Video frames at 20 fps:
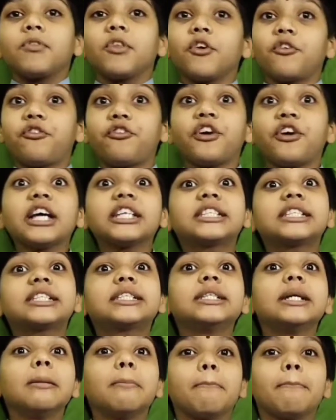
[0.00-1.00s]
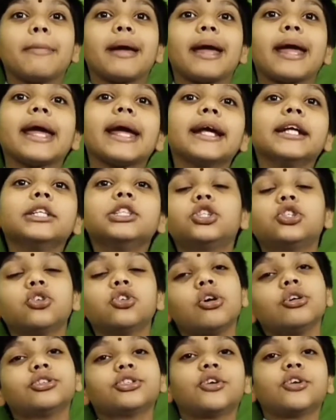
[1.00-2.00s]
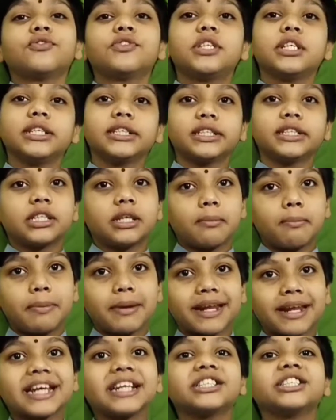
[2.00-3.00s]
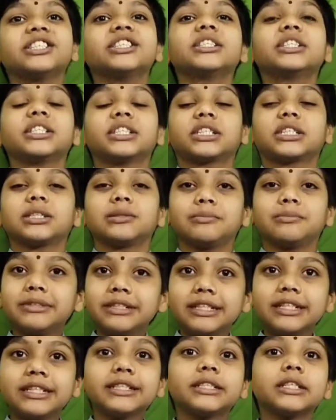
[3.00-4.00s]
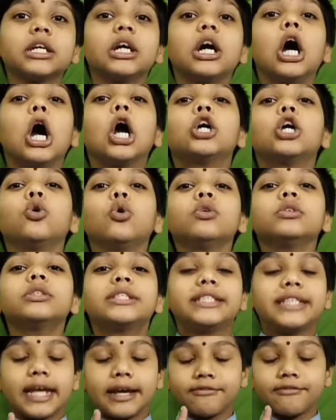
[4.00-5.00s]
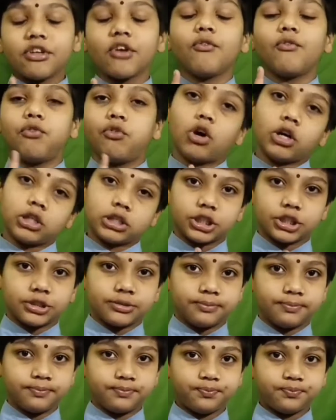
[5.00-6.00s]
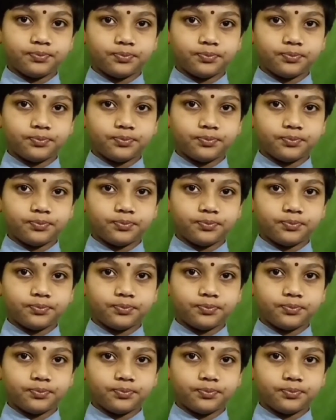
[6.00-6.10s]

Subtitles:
The first main source of this drip irrigation system is to save the water.